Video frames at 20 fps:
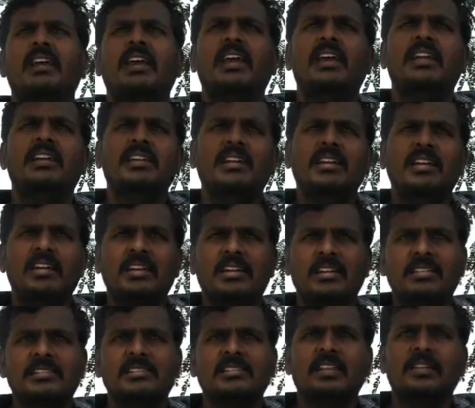8
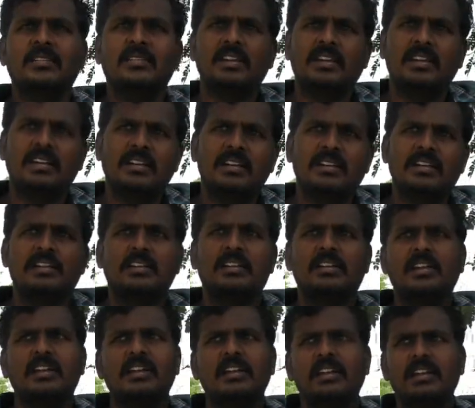liter 7 liter
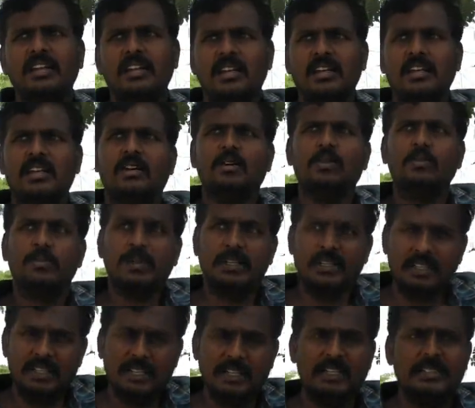yielding cow per
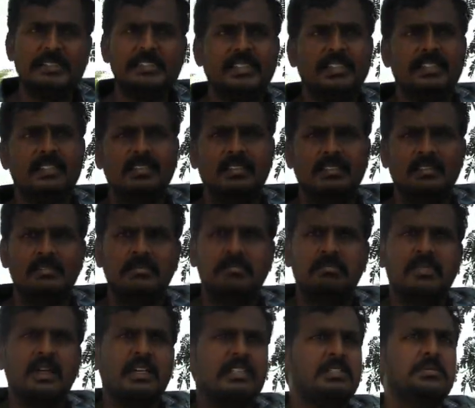day, let's say
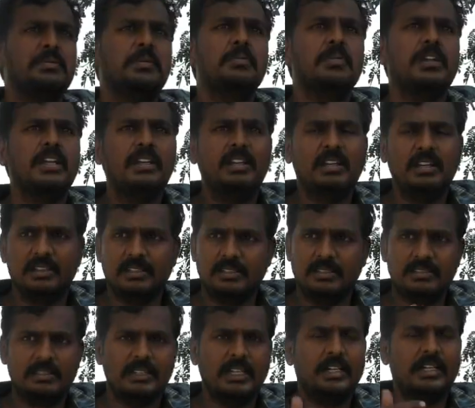maximum 10
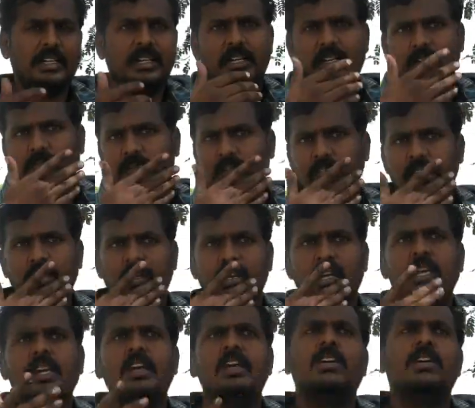liters kind of thing,
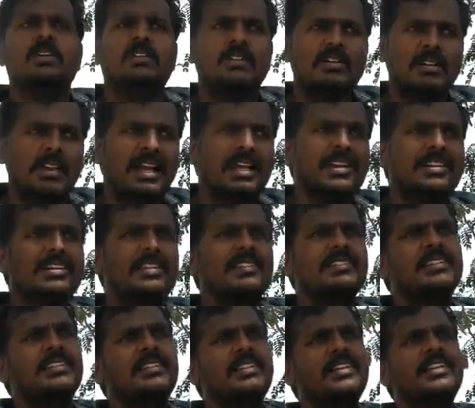or
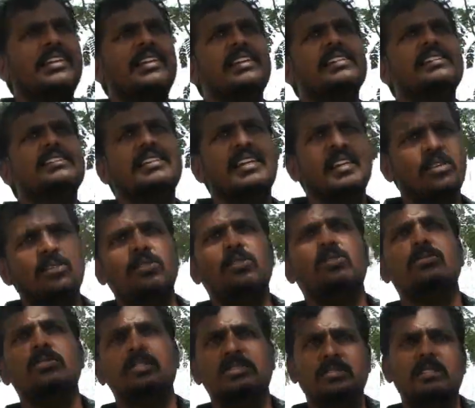lactation yield let's say around
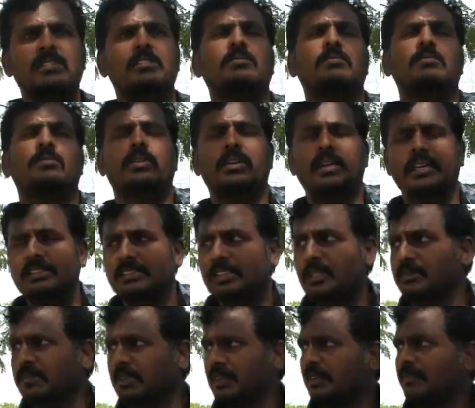2000 for an
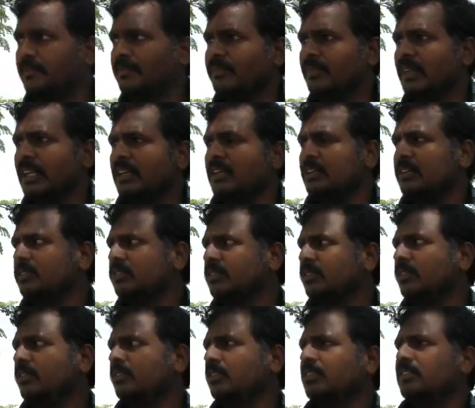example.
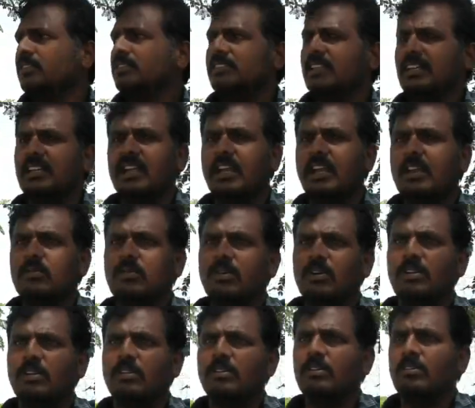So generally
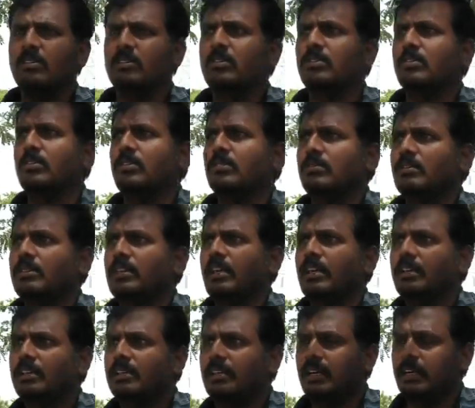what you will do, you will
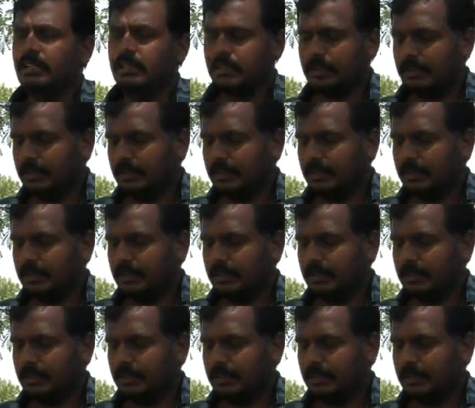think that